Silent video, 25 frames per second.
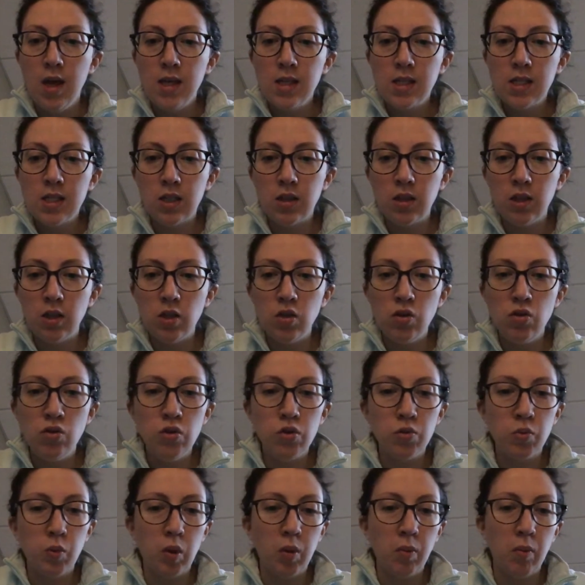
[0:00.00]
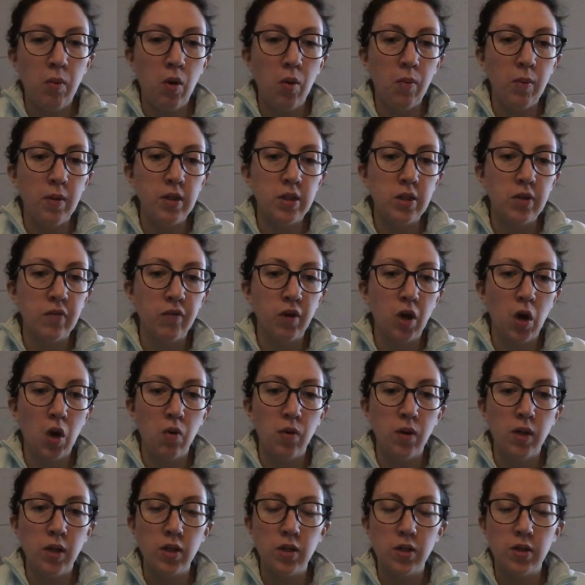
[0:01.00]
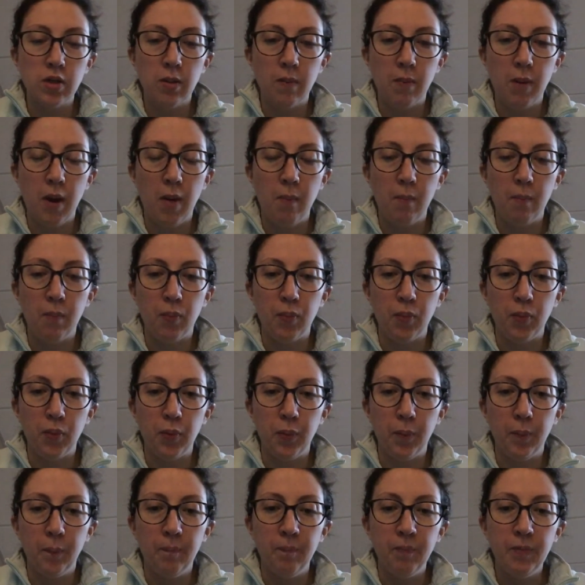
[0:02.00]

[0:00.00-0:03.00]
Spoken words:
till the usual moment of going to the pump room.